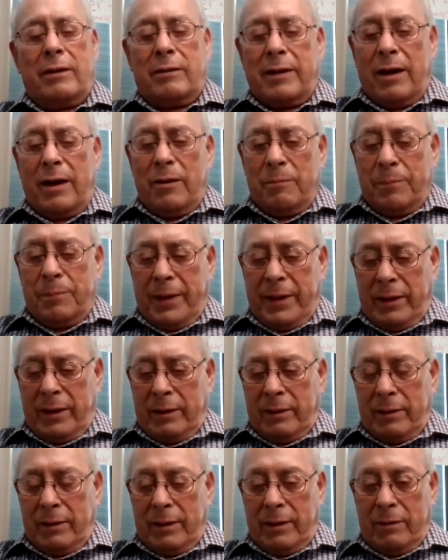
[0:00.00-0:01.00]

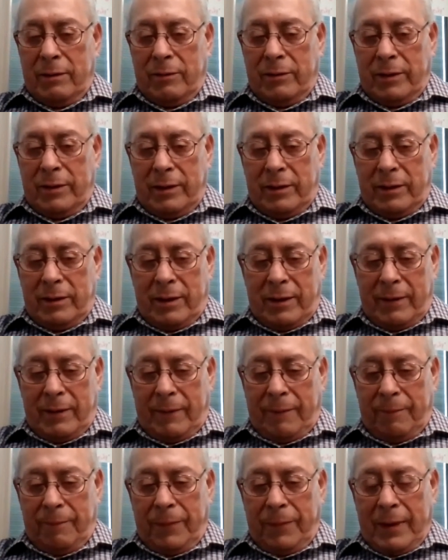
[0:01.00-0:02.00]
downplaying, the
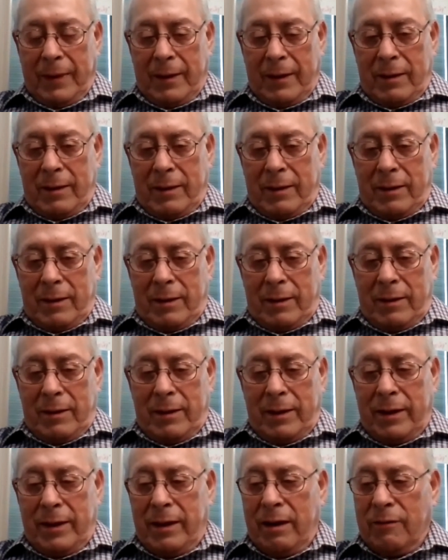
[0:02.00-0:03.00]

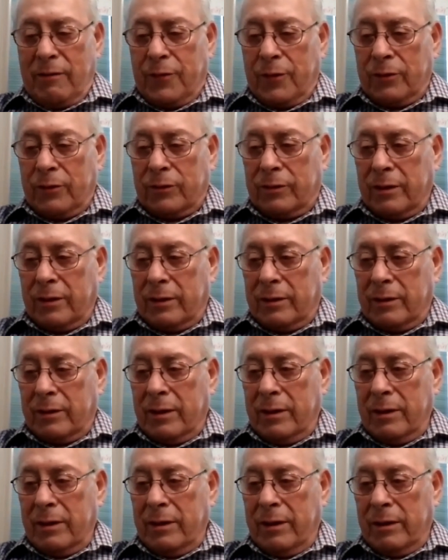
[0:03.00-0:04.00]
any efforts
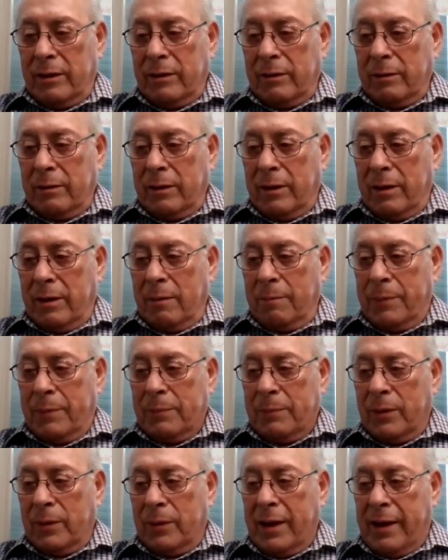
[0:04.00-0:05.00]
that young
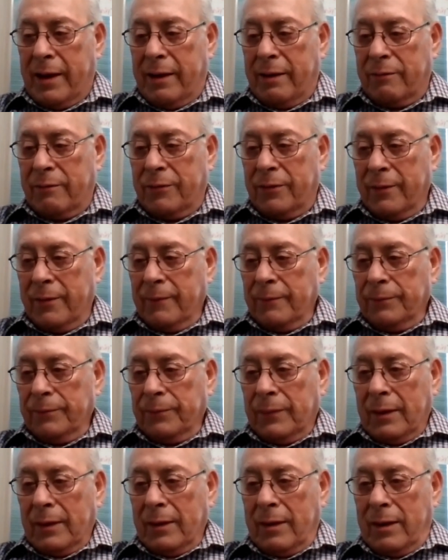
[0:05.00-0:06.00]
people have,
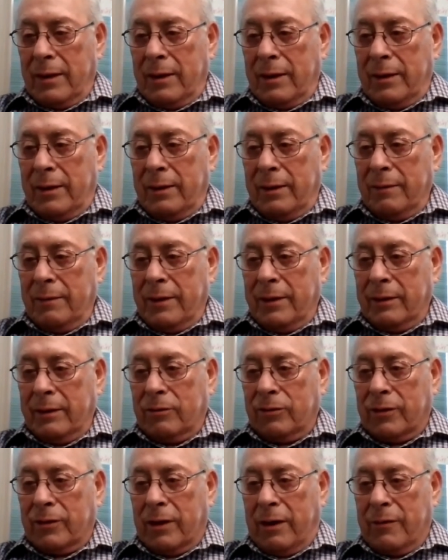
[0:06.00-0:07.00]

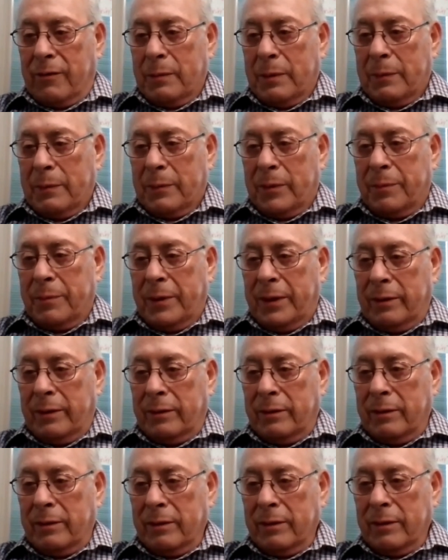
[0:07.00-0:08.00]
because I remember
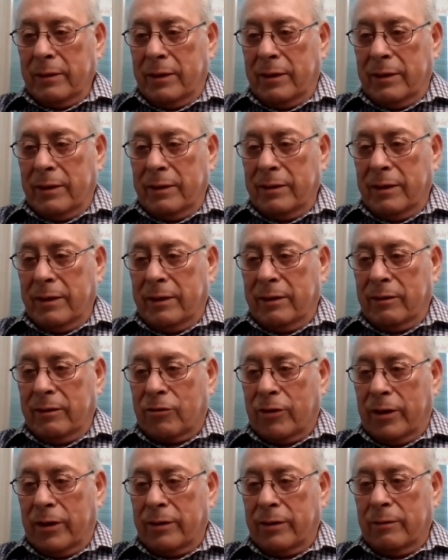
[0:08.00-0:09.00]
being young,
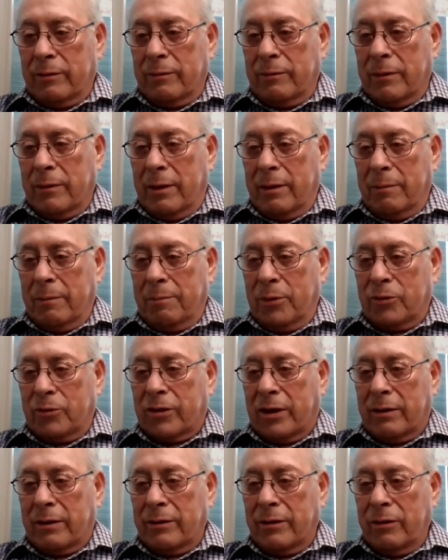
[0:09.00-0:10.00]
trying to push
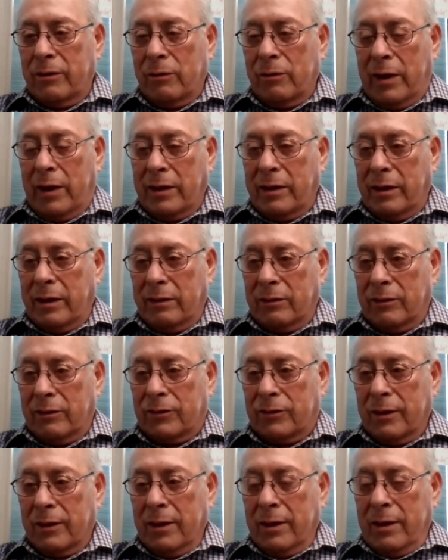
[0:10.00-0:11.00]
out new
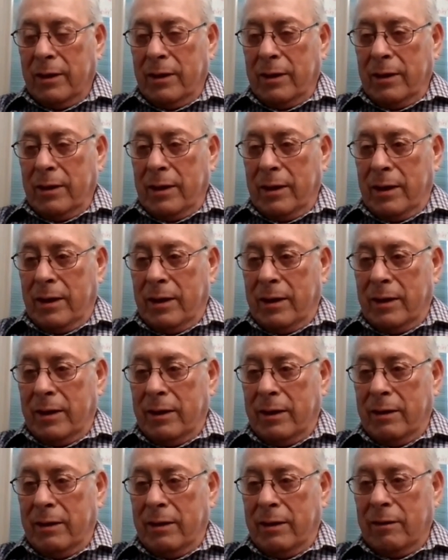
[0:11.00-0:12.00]
ideas
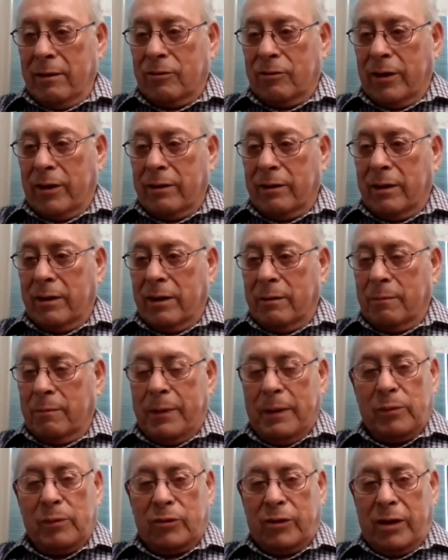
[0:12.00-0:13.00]
and trying to get
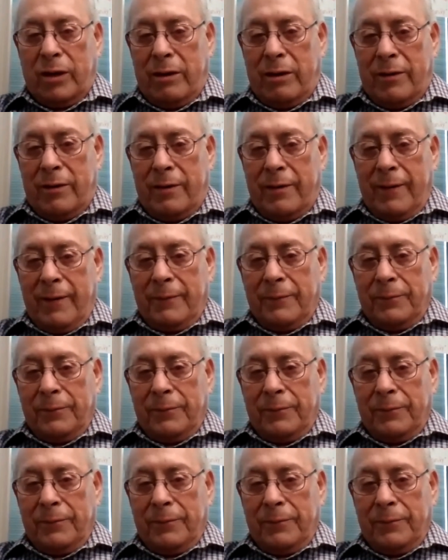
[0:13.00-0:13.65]
people's ear.